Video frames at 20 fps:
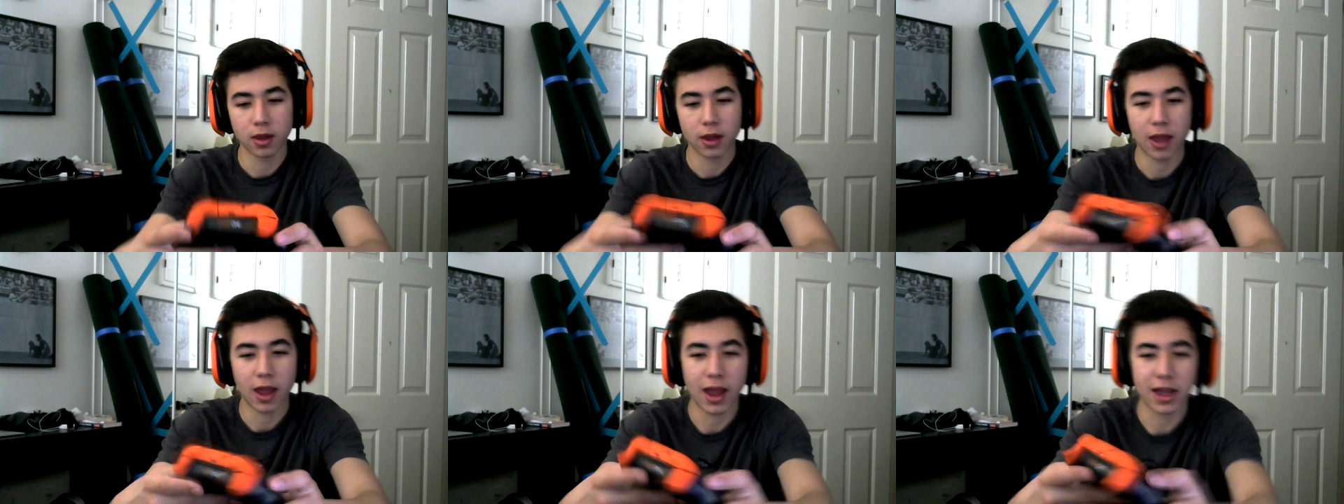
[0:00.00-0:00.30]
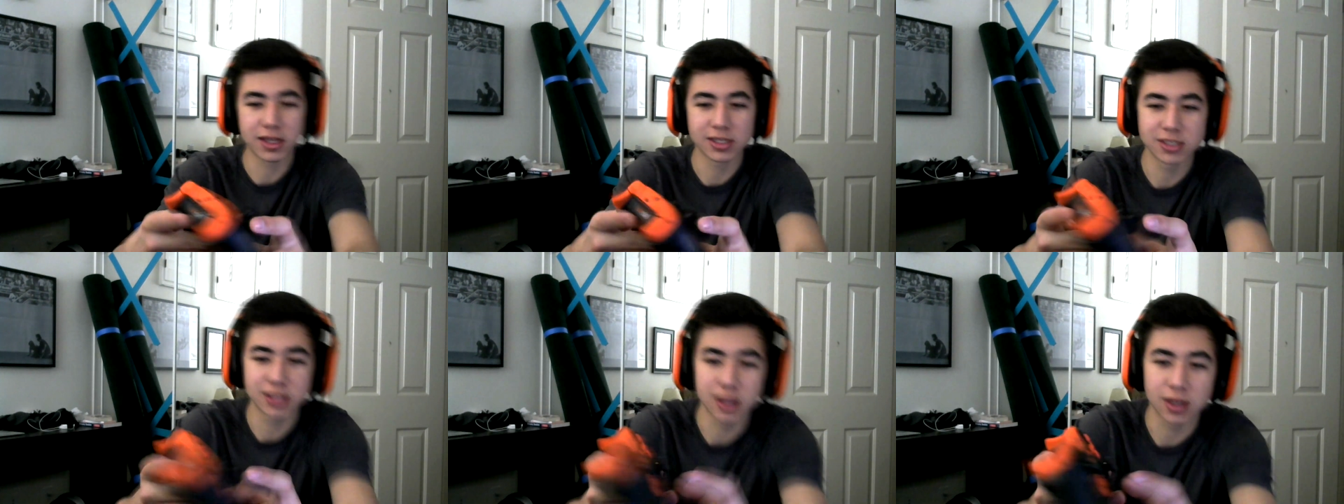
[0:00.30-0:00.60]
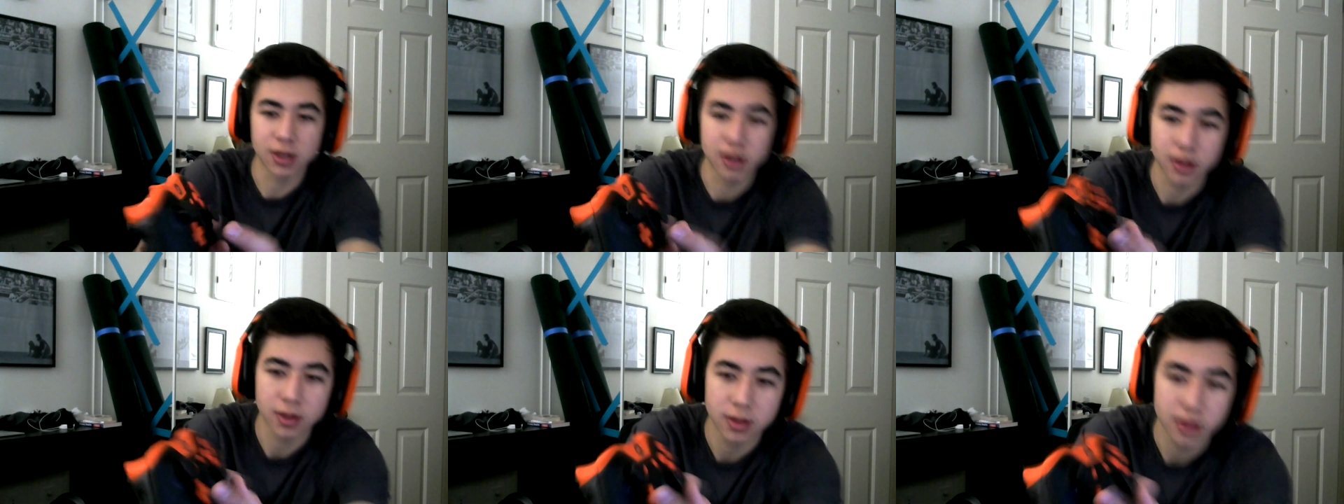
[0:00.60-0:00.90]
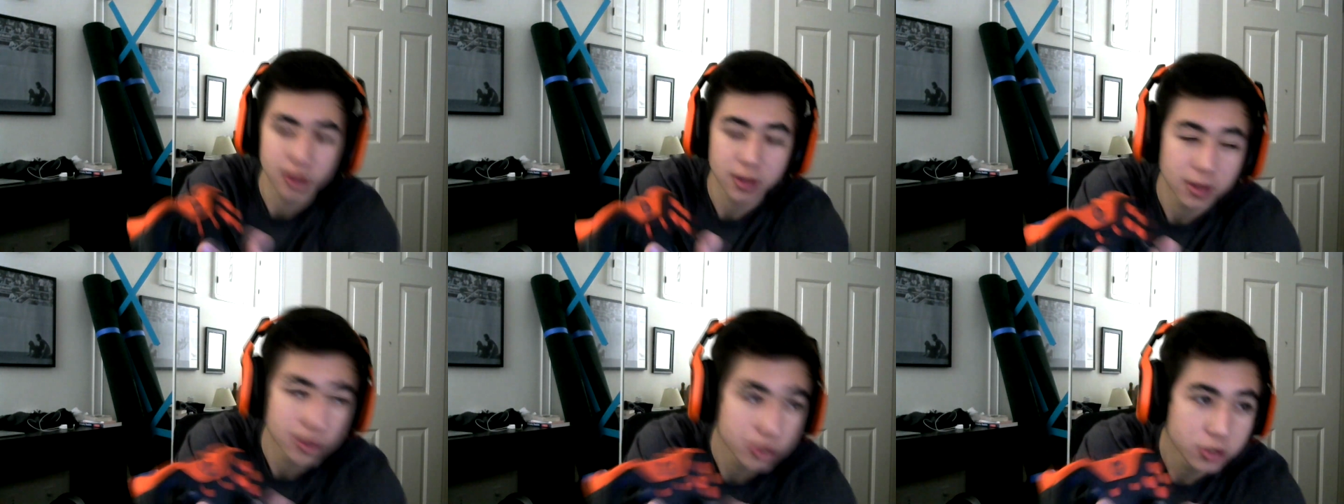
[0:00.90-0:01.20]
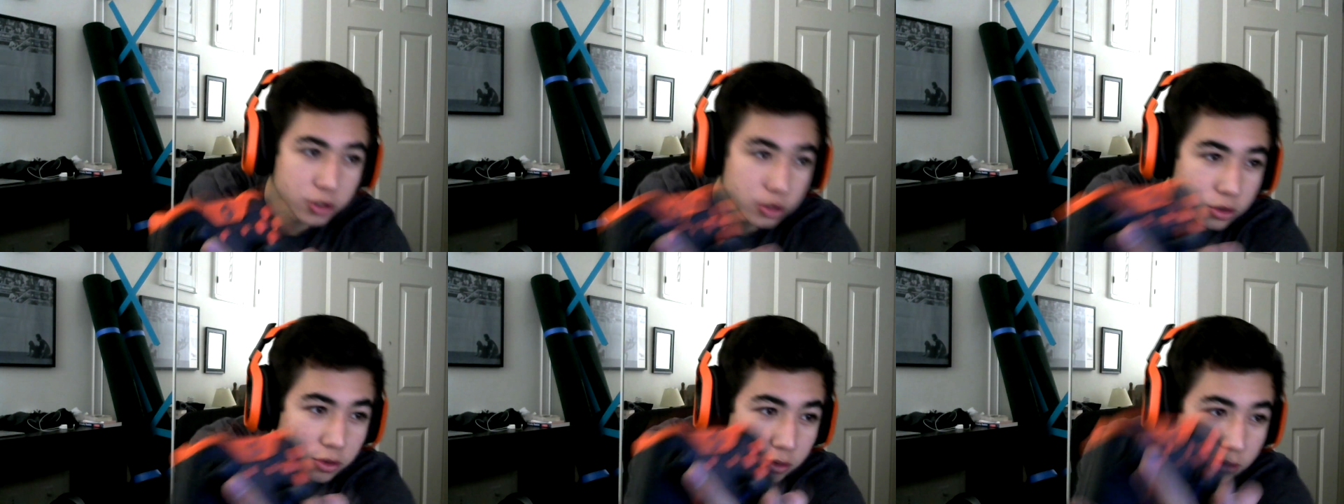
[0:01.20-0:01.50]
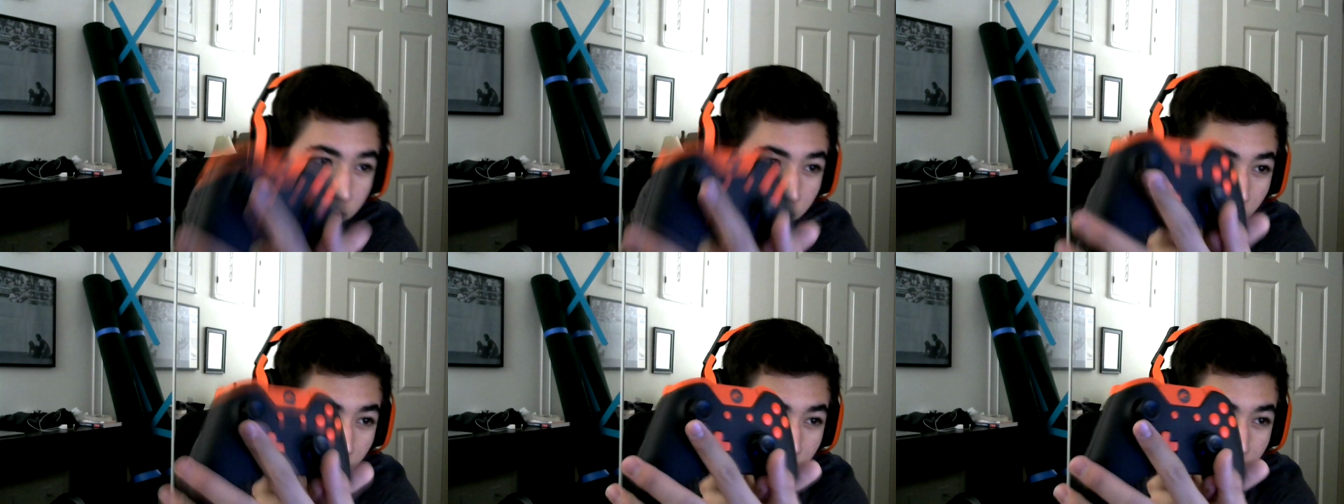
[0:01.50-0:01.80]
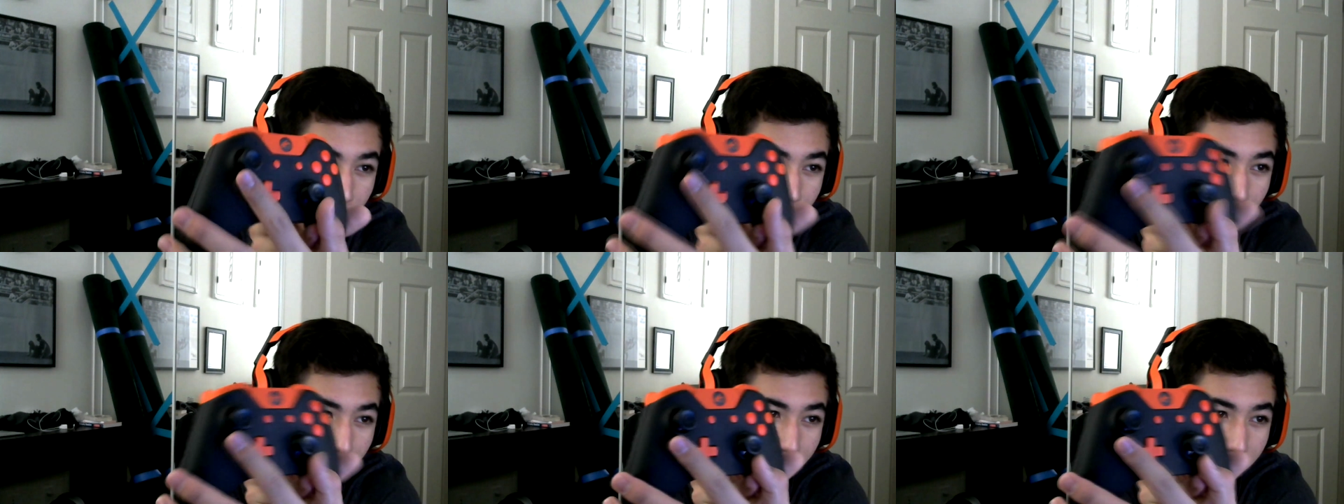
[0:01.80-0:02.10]
Has the uh, two
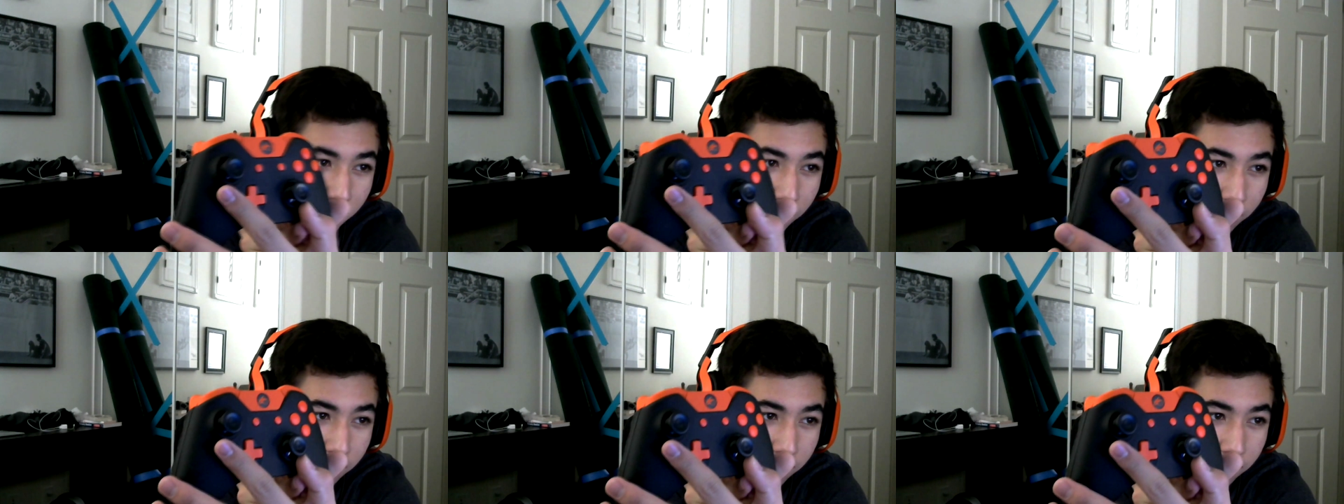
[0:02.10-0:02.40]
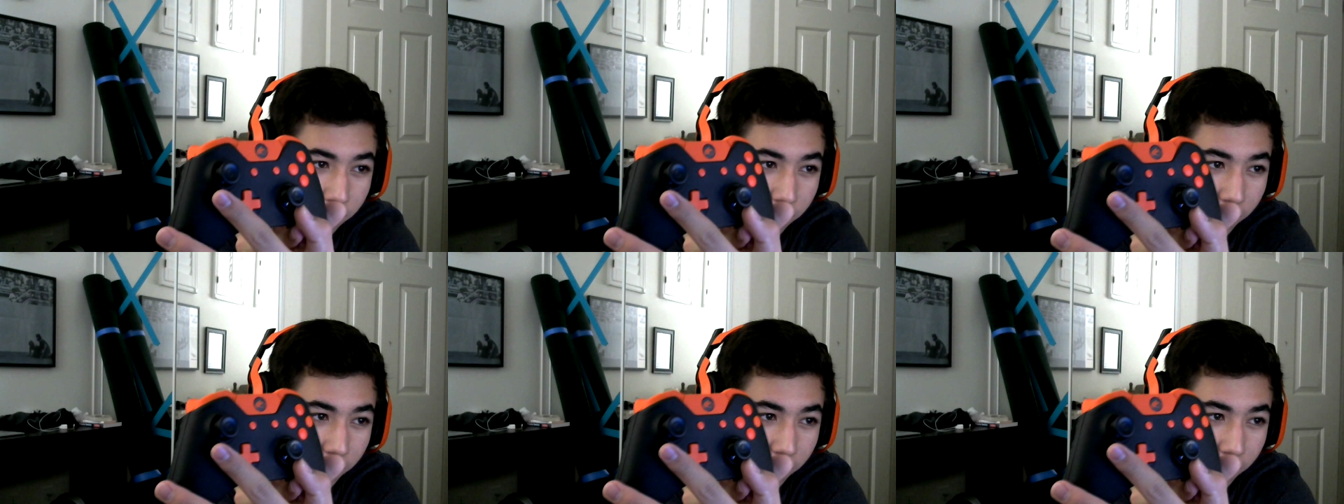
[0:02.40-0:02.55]
concave